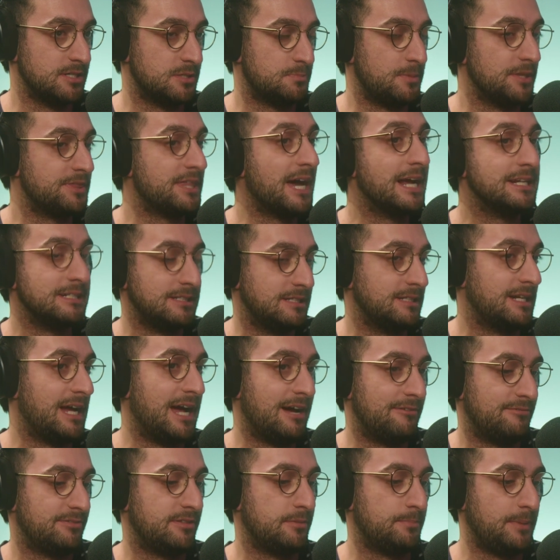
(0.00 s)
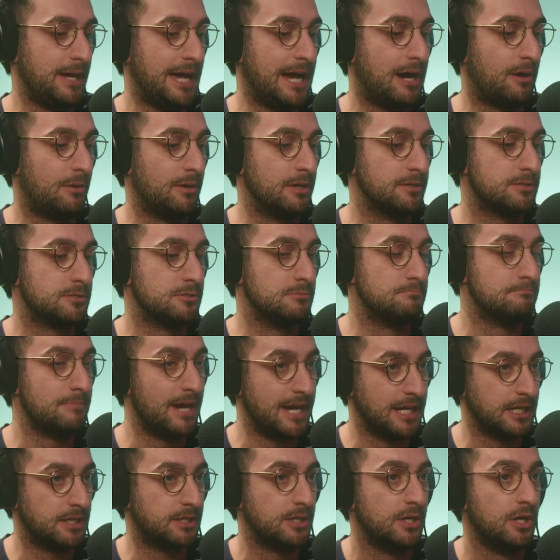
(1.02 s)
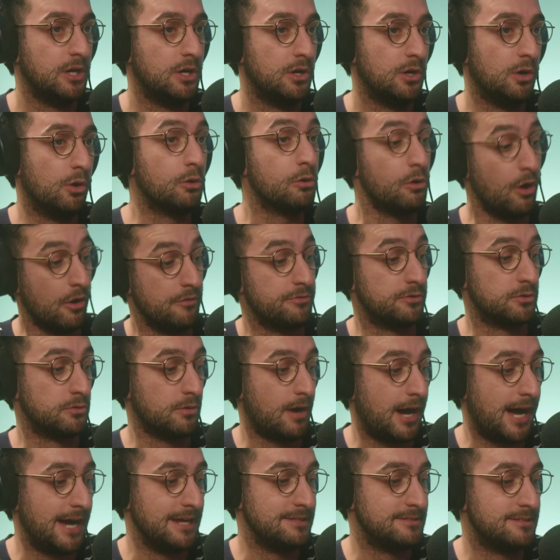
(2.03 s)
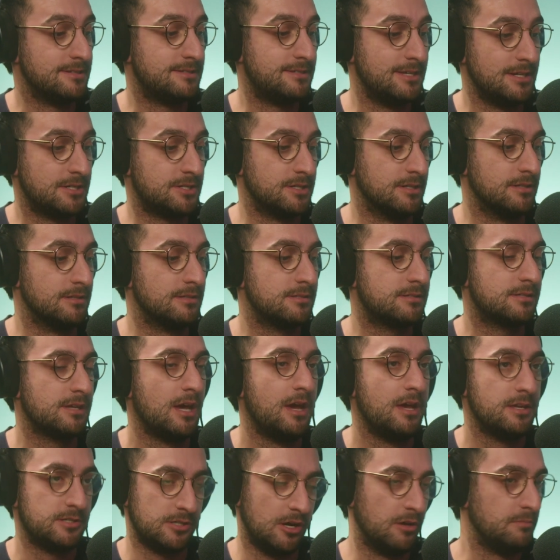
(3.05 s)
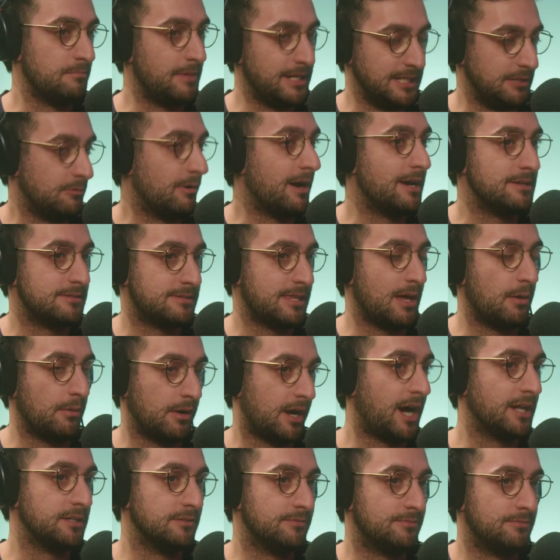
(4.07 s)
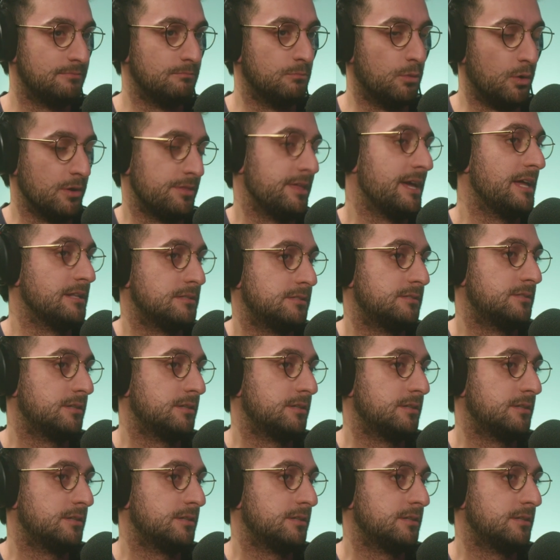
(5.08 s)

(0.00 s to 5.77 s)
but they didn't have the power to make or override decisions. So in many ways, they were kind of more there to